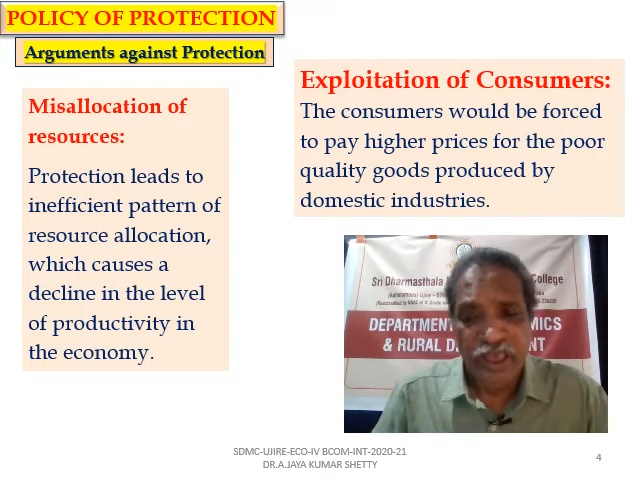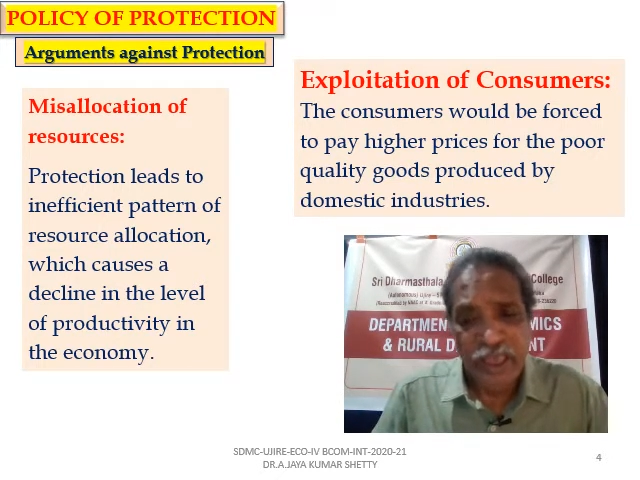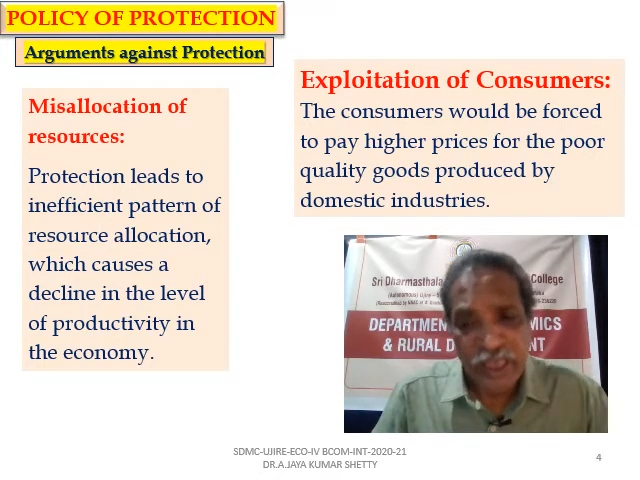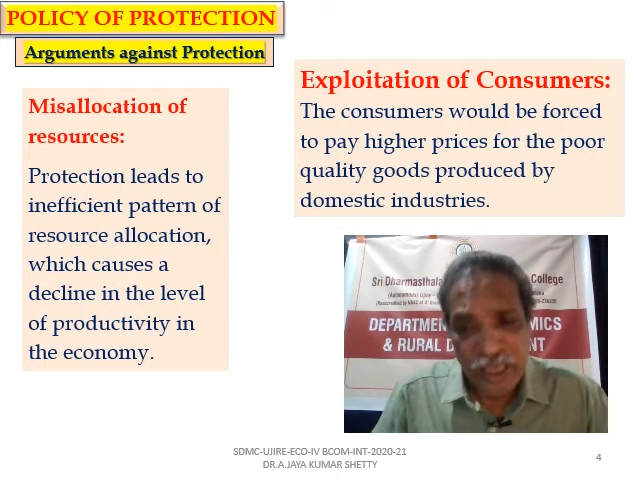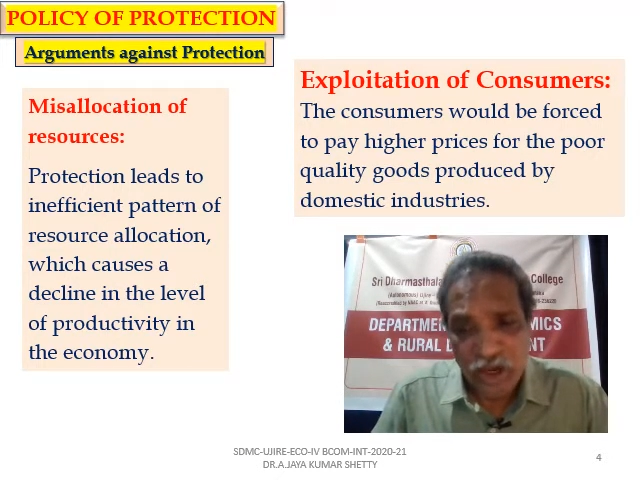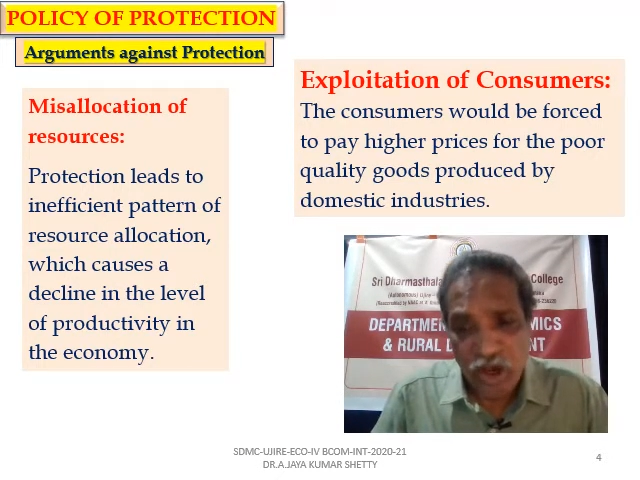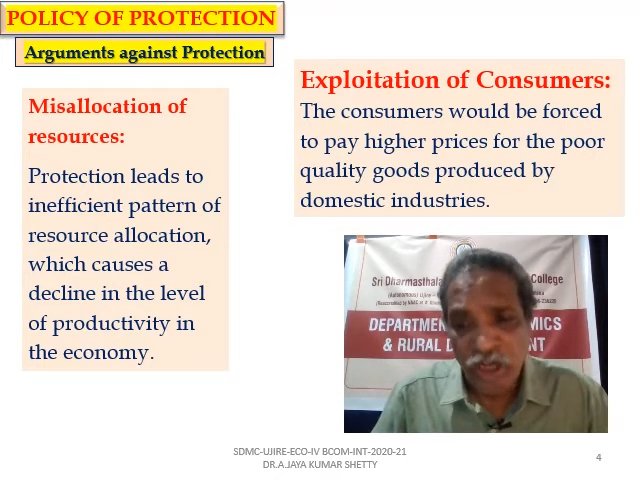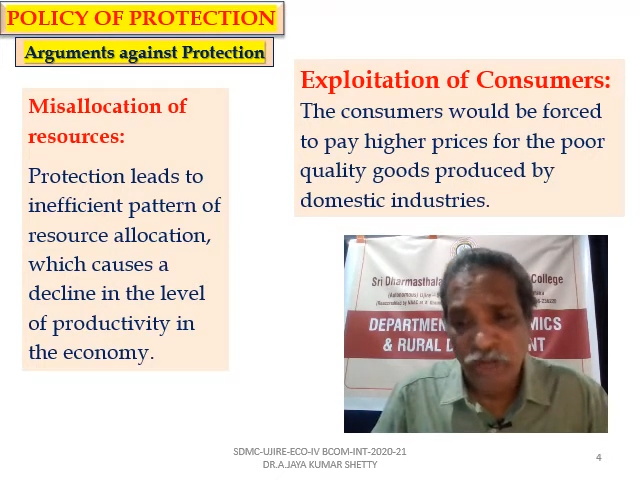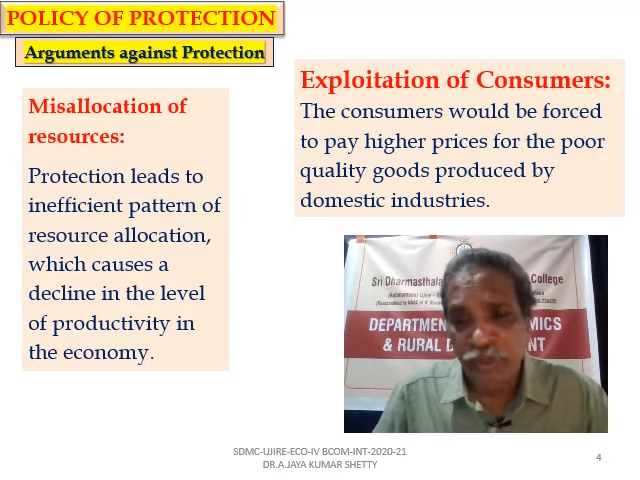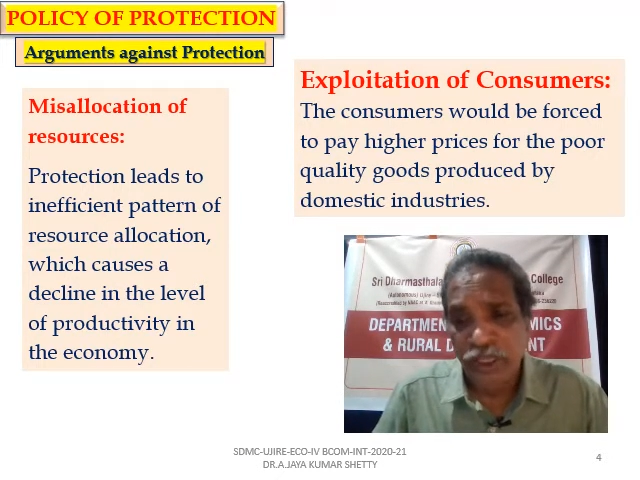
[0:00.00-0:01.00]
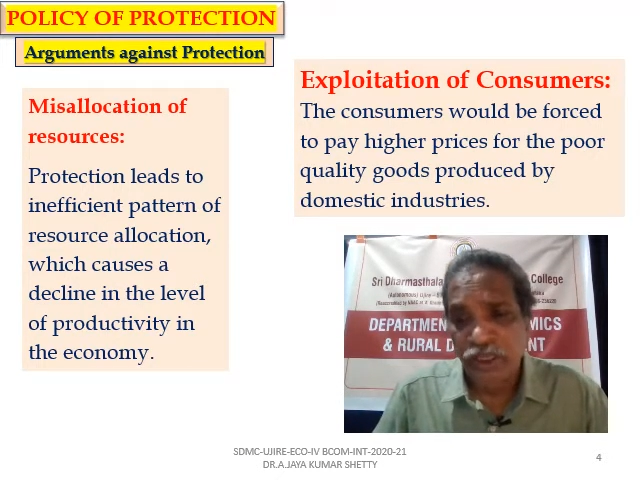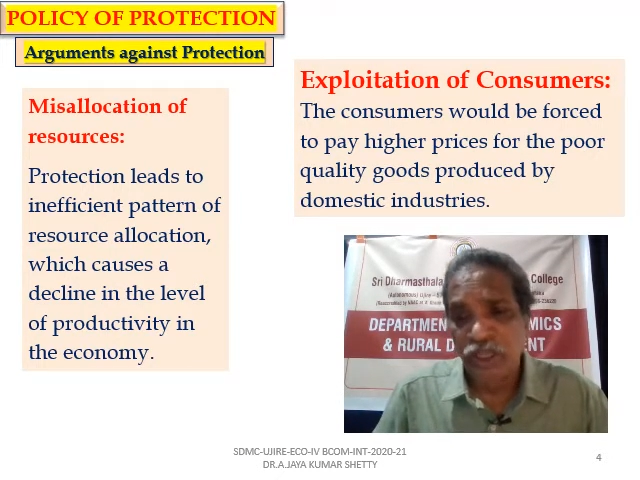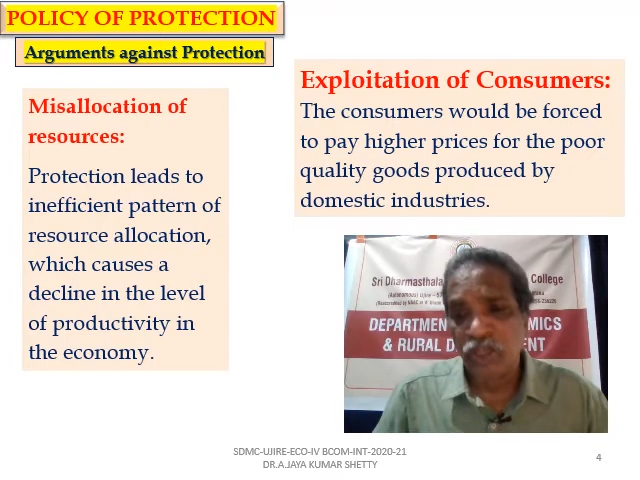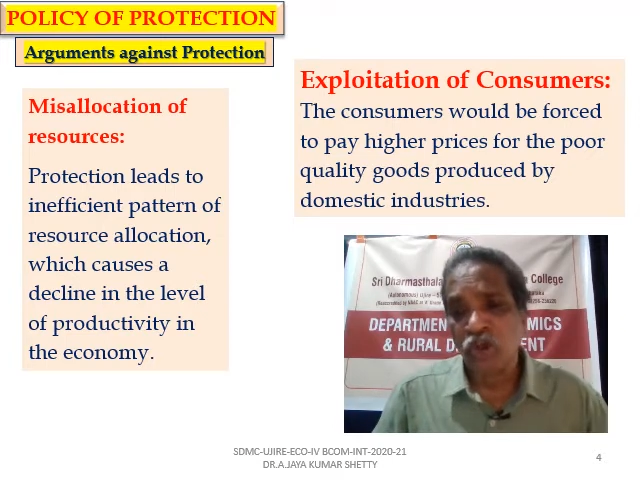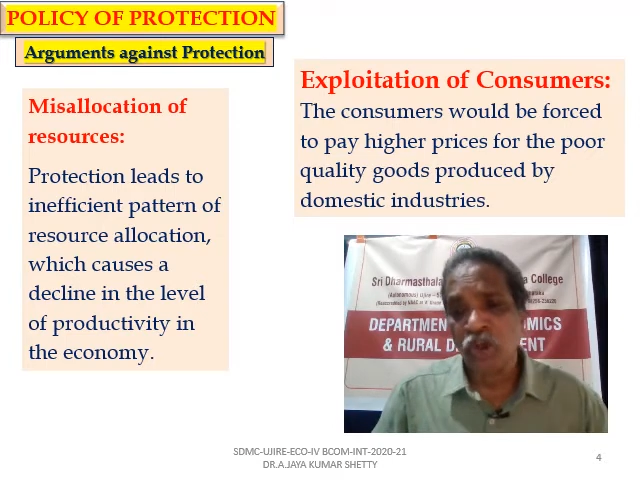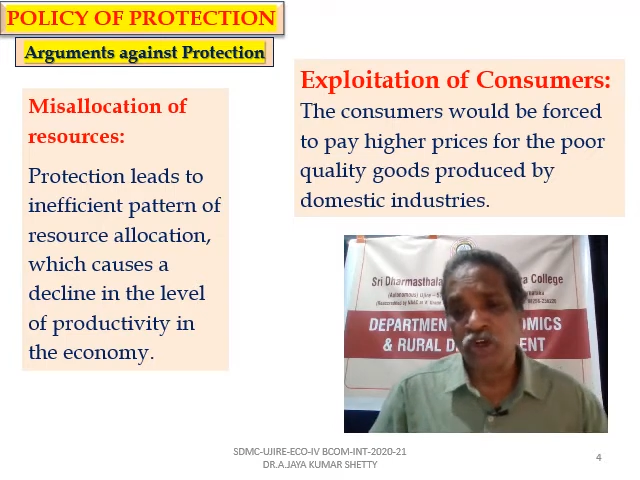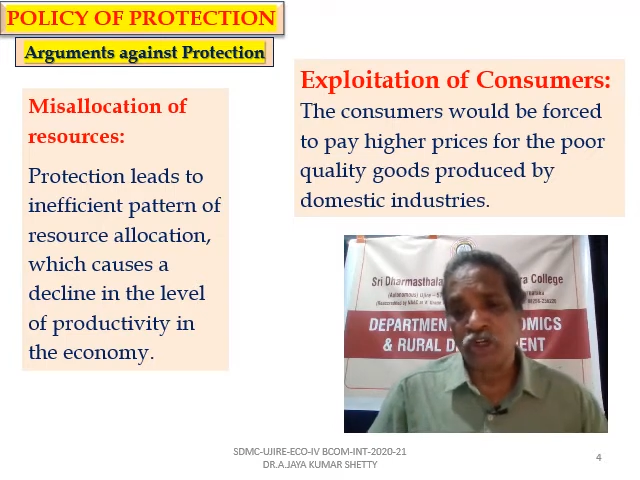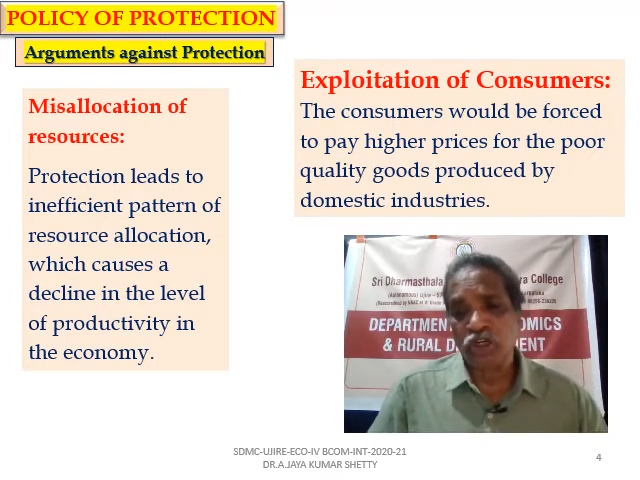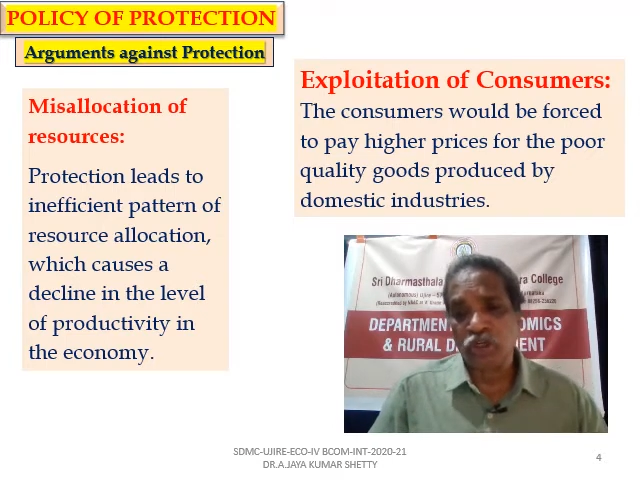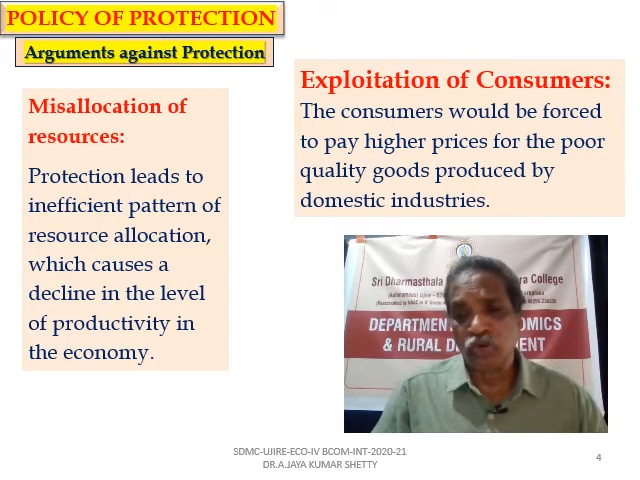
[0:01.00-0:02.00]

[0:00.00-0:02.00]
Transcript: An economy, in order